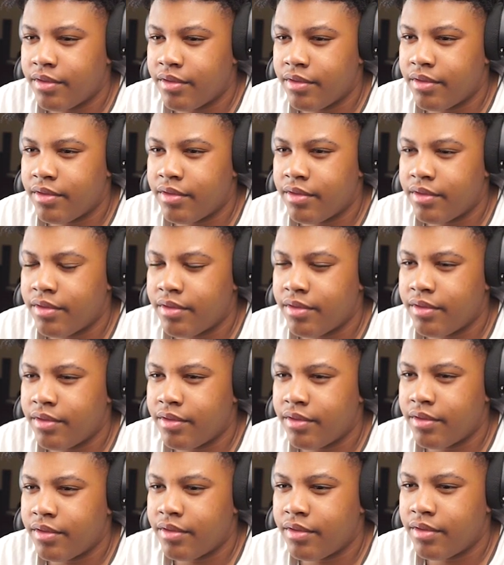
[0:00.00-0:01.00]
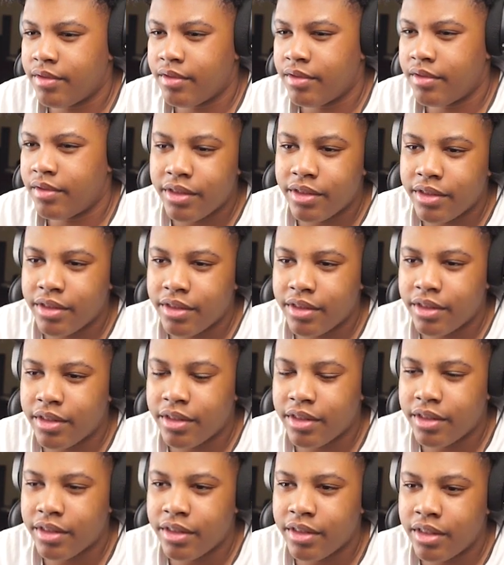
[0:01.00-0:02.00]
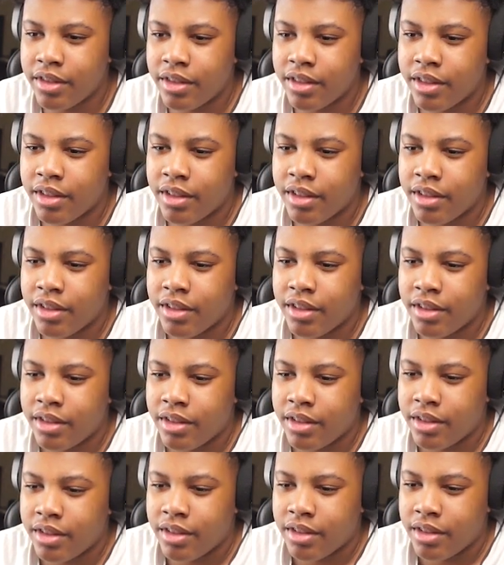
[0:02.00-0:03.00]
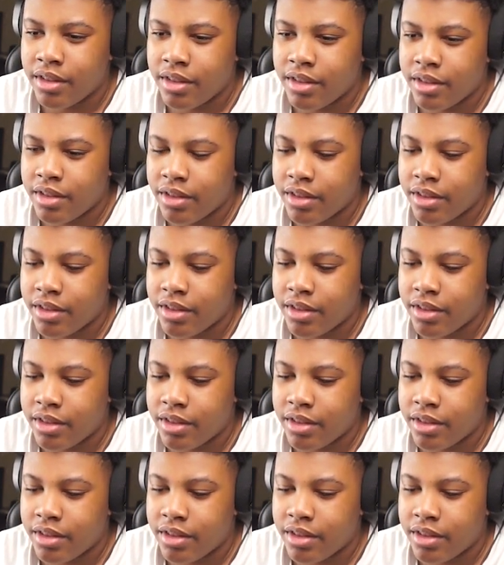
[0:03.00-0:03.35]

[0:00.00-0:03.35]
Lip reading: No words are spoken by the person on screen.